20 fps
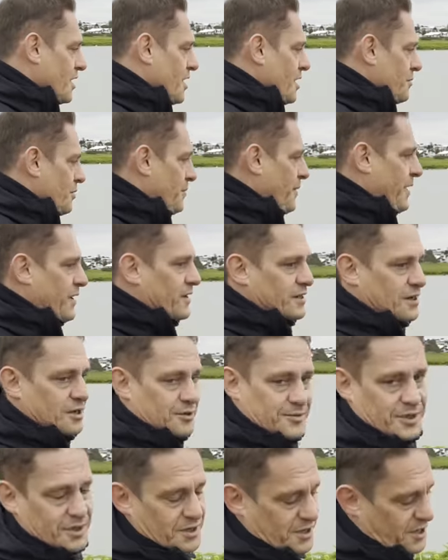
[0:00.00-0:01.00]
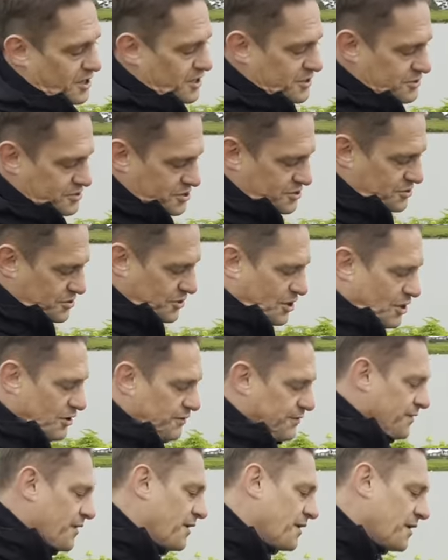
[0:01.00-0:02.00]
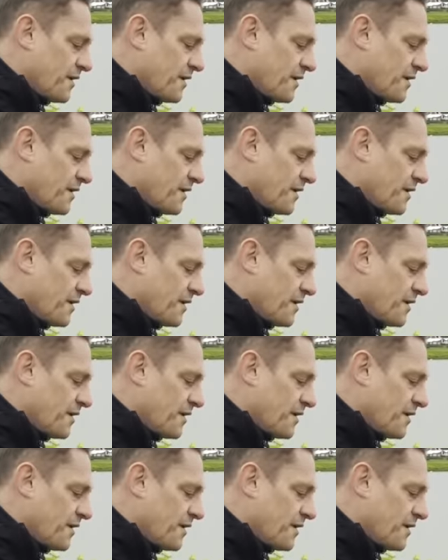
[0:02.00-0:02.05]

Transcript: But apparently nobody got hurt. She took off.